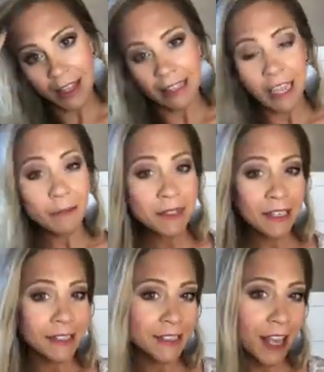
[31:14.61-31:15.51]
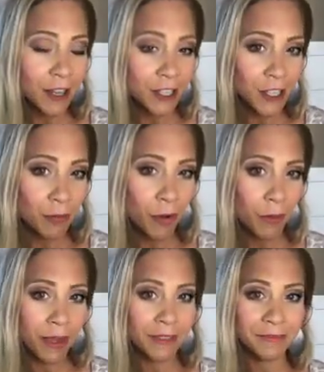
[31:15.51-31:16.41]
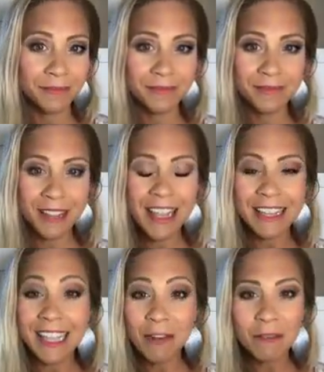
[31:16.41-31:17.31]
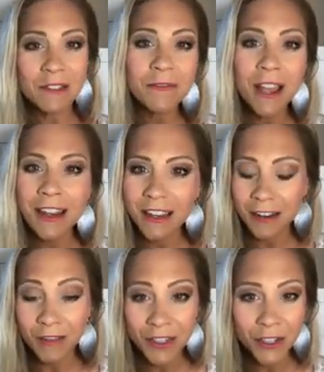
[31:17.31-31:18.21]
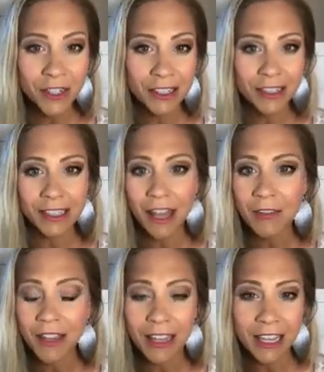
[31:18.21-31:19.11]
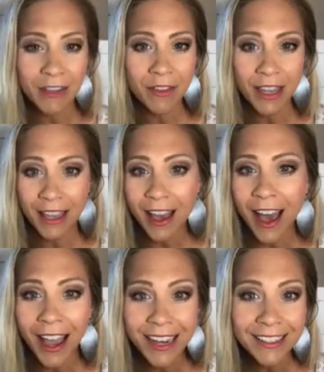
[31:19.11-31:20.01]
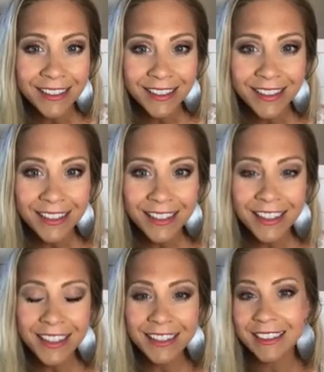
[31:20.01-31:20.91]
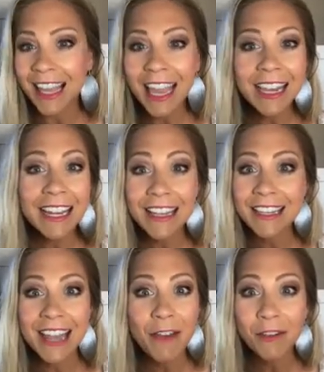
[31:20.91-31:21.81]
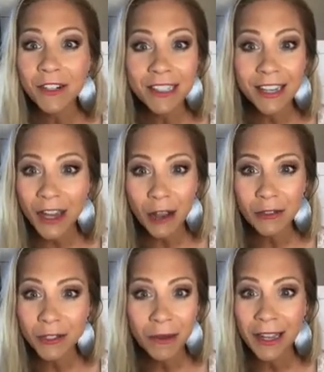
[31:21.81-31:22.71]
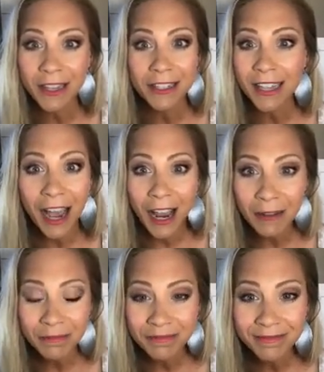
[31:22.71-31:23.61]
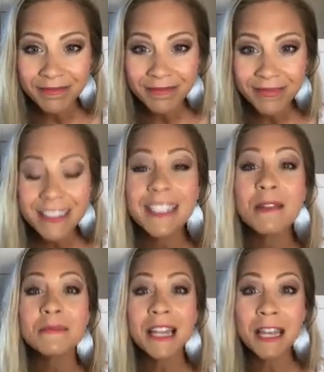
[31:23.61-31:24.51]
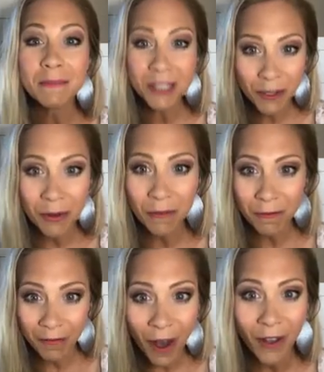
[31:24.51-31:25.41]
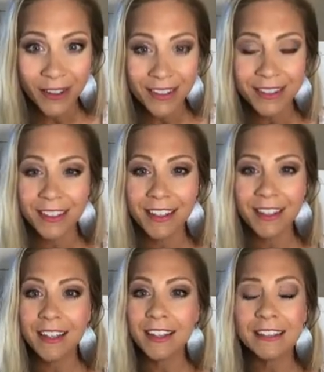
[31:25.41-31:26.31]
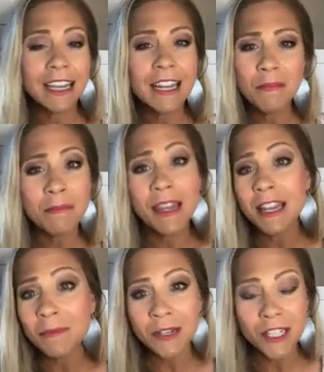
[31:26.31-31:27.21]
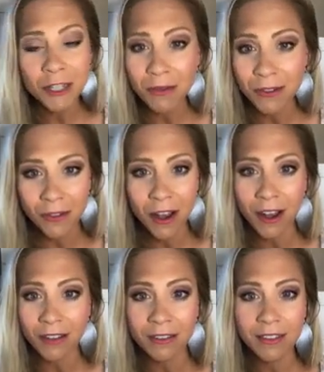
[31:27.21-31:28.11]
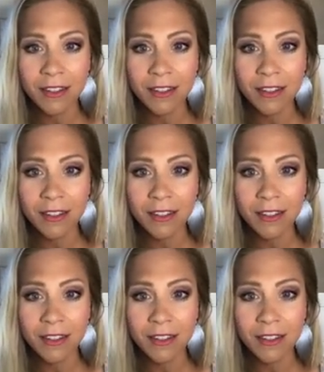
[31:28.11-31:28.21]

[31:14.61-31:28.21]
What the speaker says: Lane was an intelligent woman. Lane was fun and adventurous and loving and giving and kind. Lane never said no to a good time. Sometimes to a fault. Lane admitted when she was wrong.